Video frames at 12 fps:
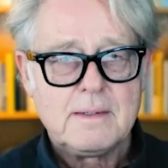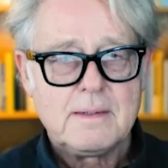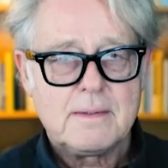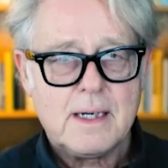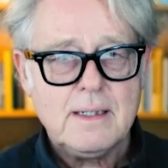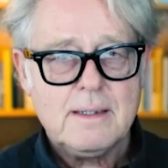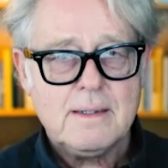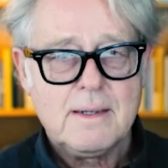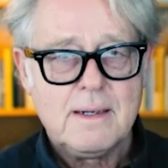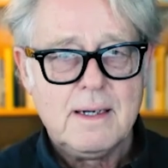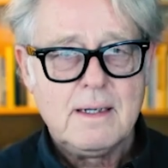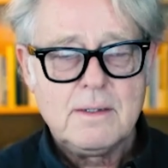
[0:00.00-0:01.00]
right?
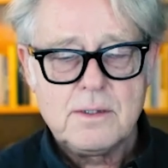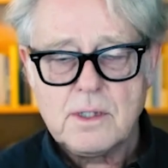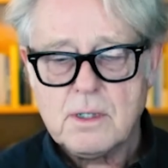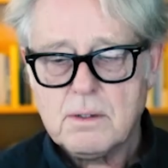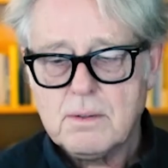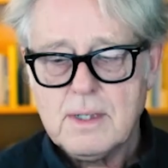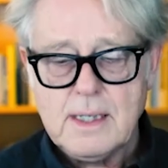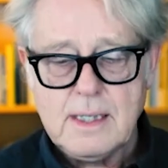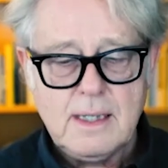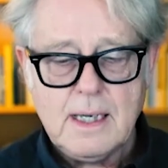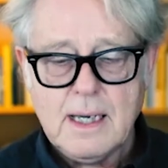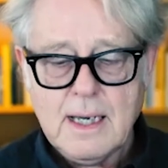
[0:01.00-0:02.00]
Yep. So in
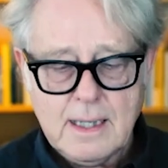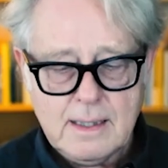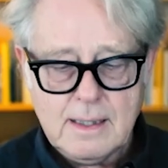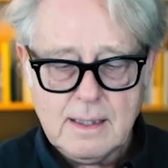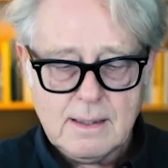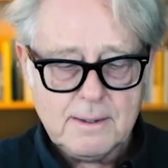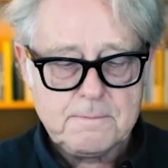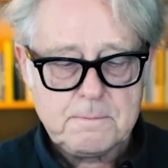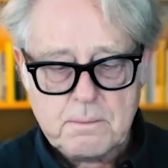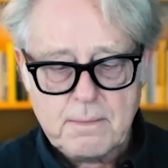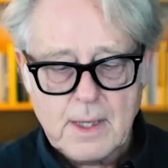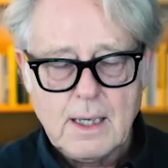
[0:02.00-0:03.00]
the end,
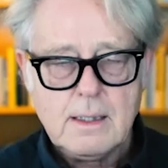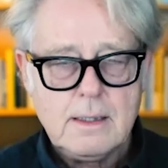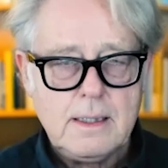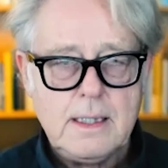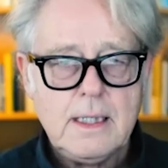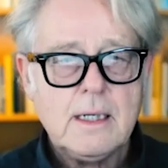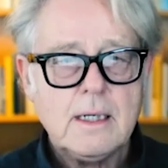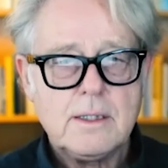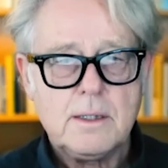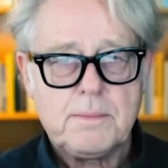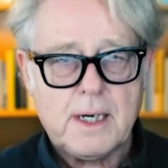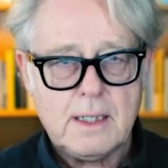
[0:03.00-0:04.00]
he got
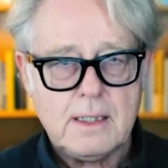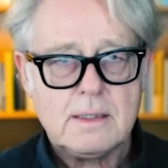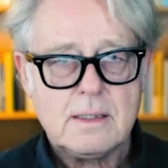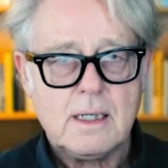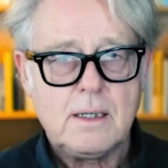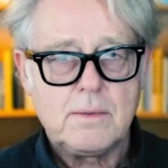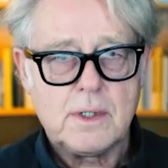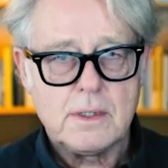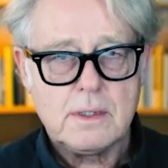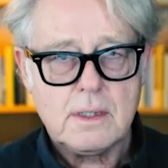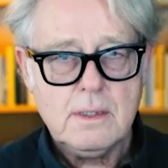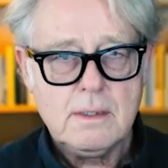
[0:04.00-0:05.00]
the price that he
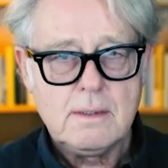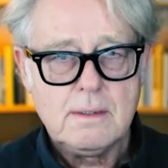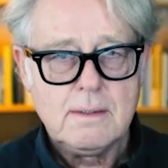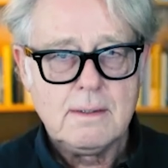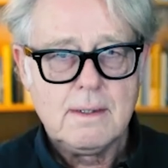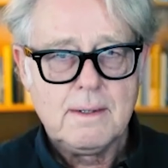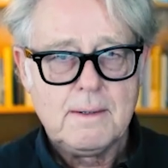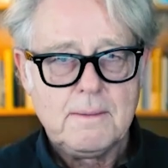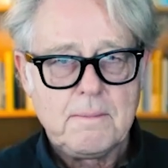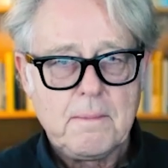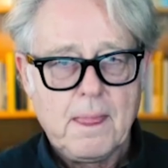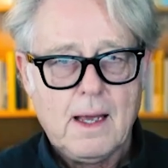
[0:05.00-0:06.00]
wanted.
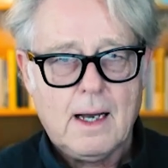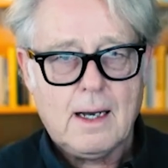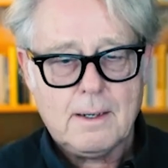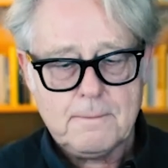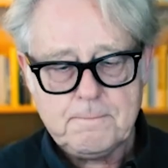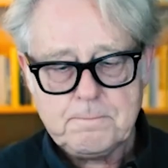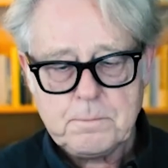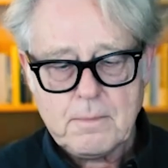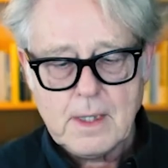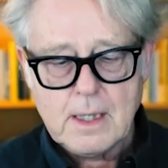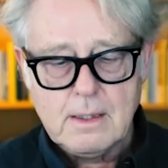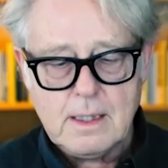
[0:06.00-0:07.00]
Um,
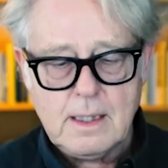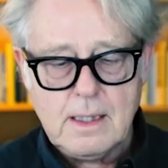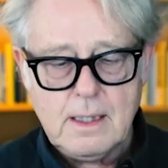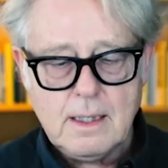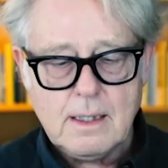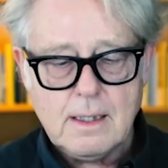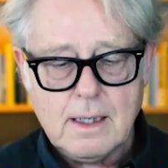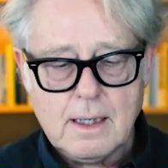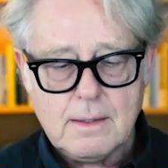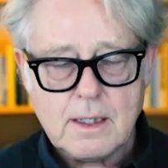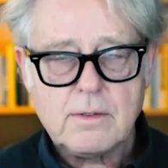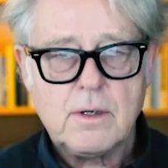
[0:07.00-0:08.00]
the uh,
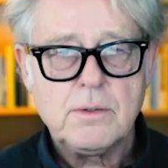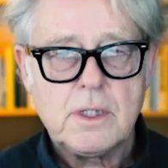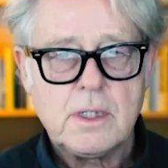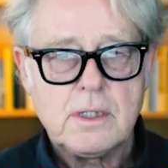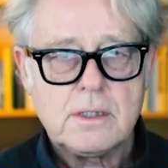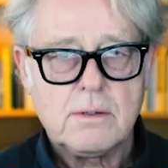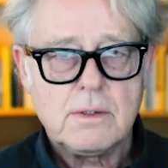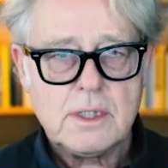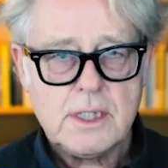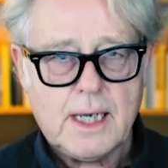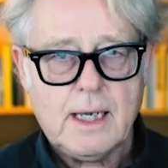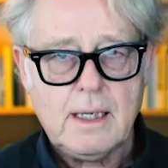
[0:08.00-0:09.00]
the grocery store
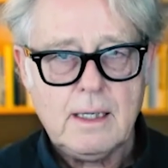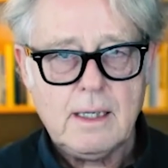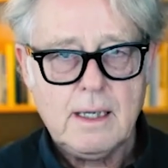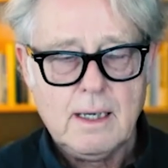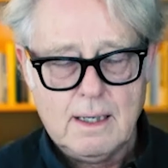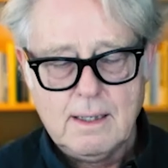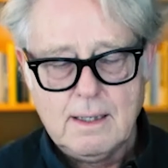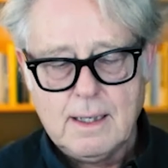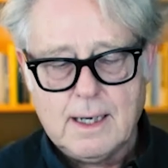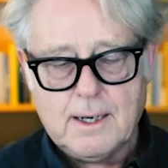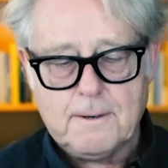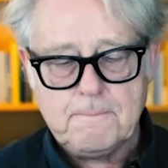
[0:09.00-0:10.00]
chain
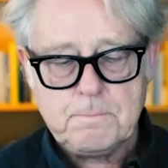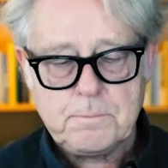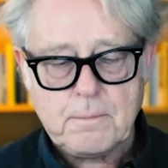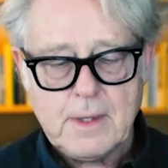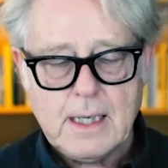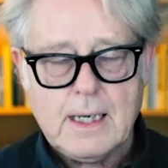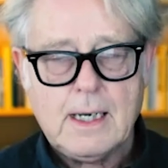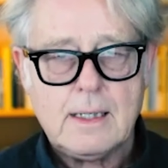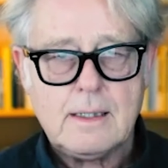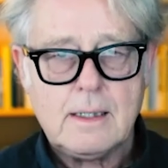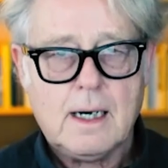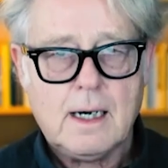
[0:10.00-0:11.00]
um, had
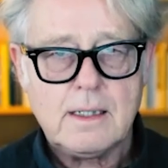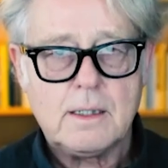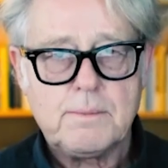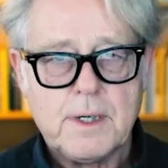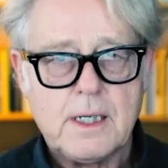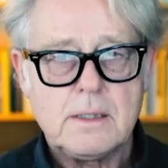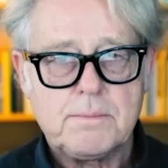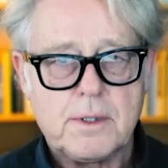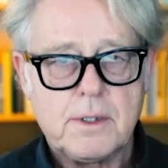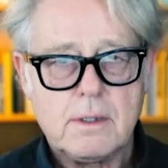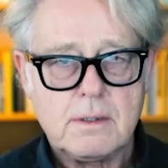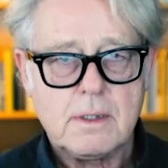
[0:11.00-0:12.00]
a higher price
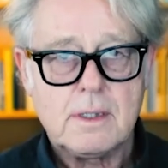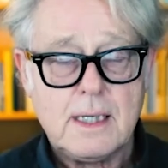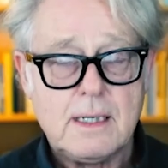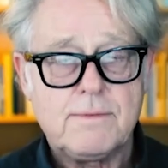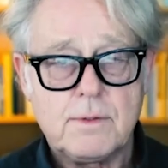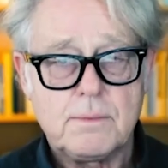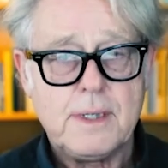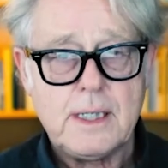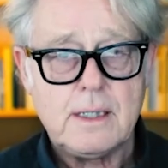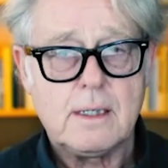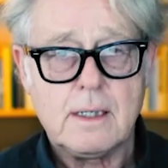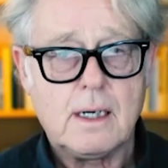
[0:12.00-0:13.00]
product and therefore made
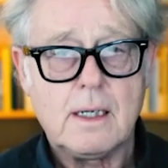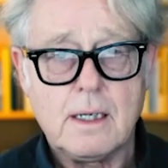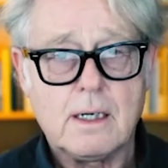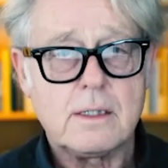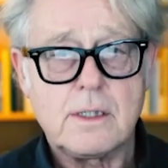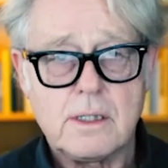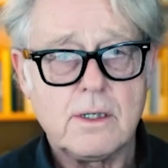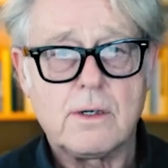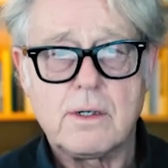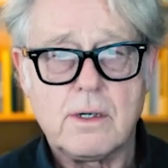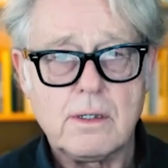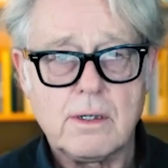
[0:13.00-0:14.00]
a larger
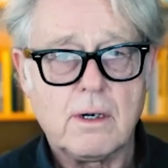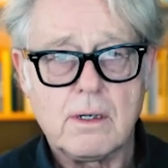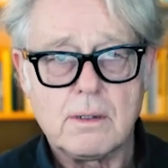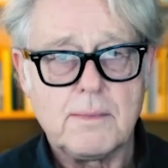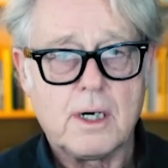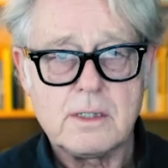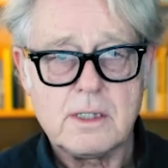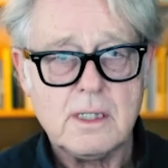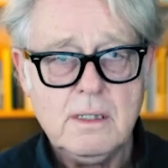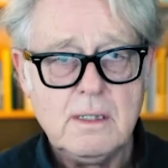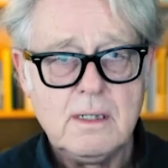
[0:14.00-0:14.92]
dollar, dollar margin,